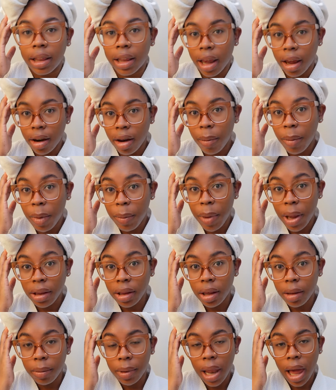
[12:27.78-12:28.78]
Now I'm about
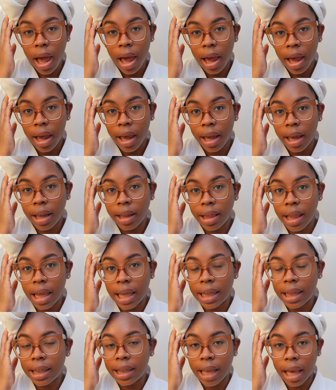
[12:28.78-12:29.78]
to apply
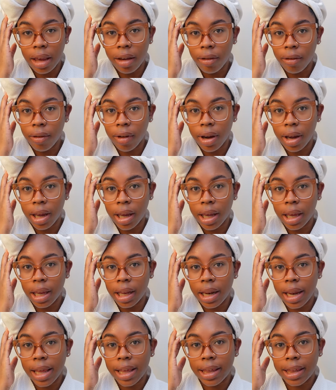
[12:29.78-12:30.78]
the
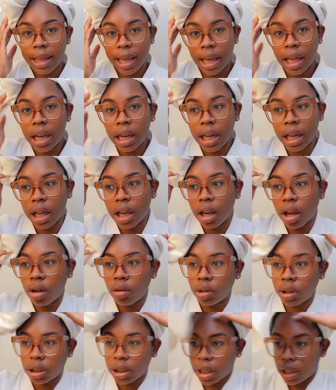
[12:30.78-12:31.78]
Cécred Sealing
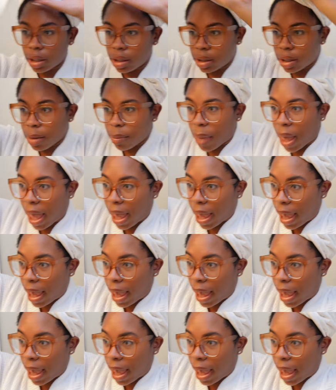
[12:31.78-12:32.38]
Lotion to my